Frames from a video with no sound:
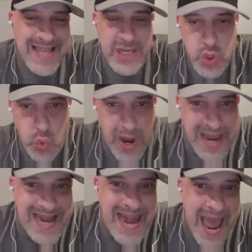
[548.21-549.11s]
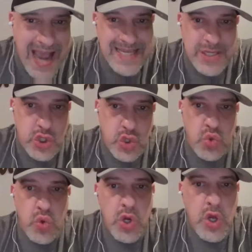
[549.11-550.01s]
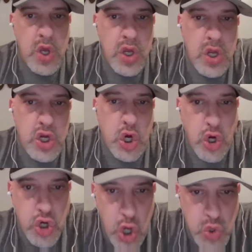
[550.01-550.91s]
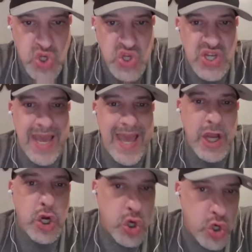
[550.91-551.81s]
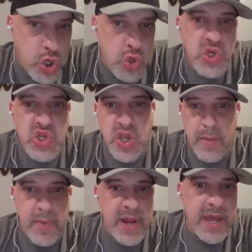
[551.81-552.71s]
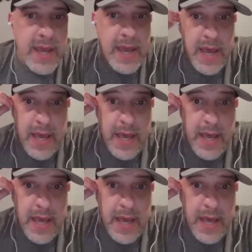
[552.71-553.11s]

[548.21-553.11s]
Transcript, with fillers: This is right next to Kerno's estate. Kerno is somebody